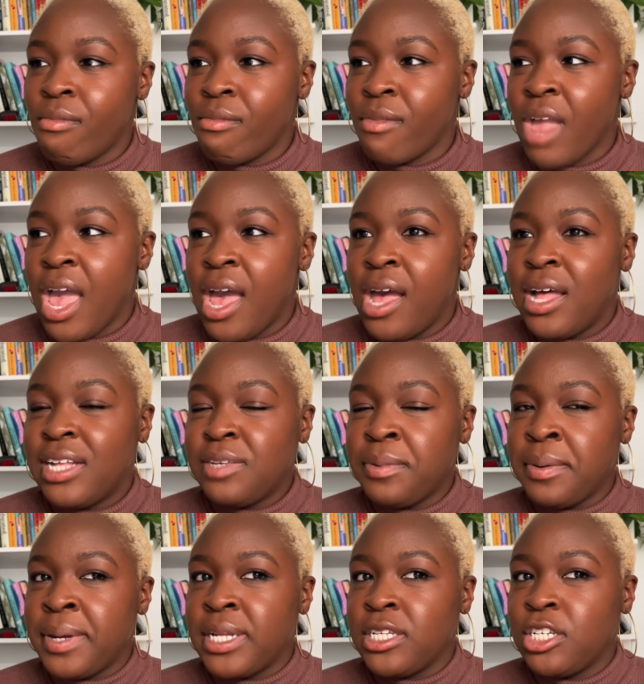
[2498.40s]
That's a bit
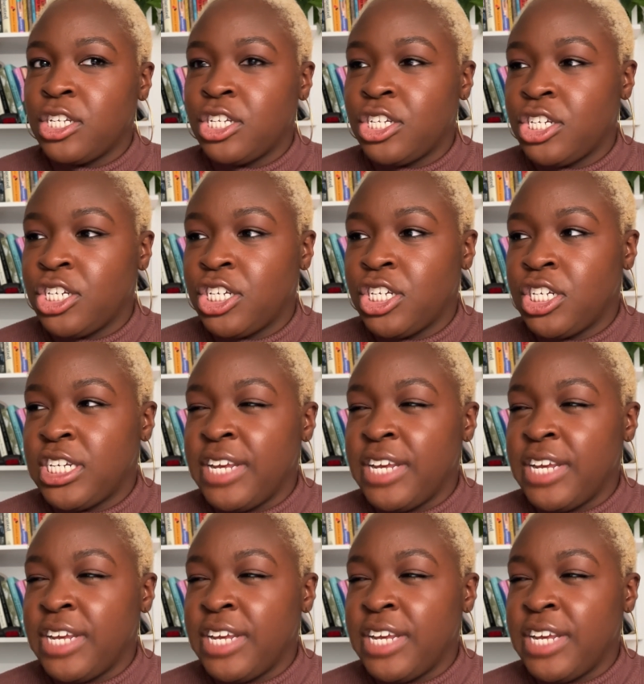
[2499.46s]
much.